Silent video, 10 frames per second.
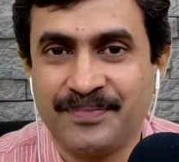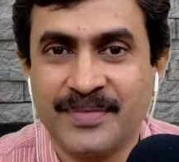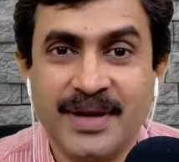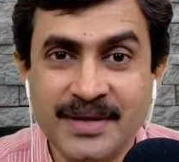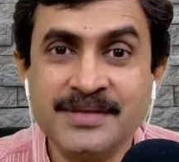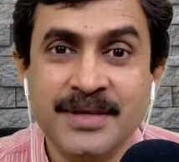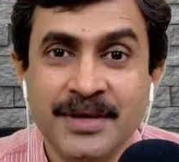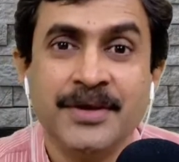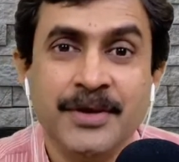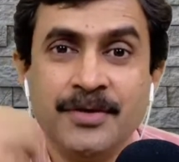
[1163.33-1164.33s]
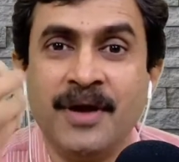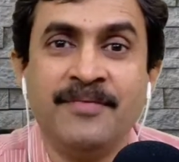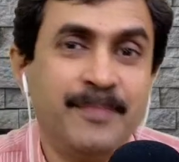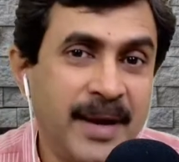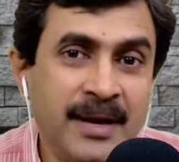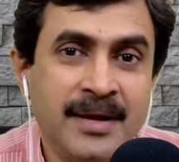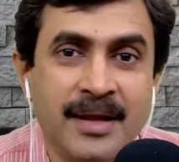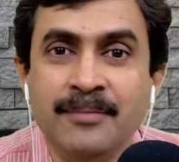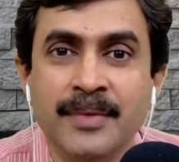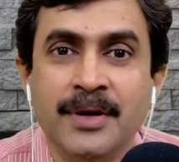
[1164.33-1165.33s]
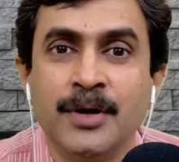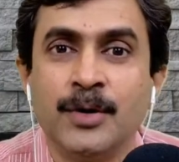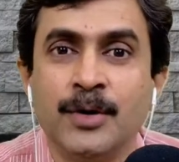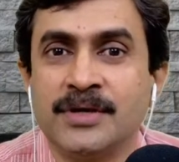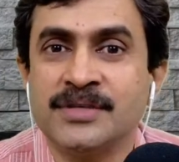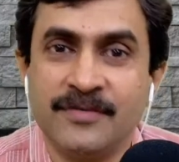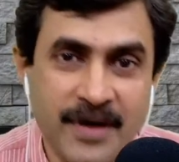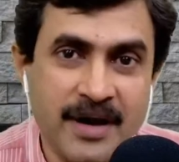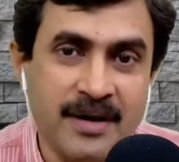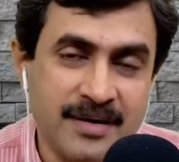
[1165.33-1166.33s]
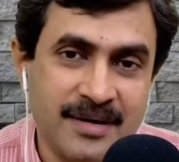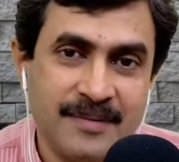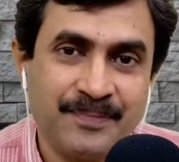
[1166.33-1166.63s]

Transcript: That is, you have paid him 2,500,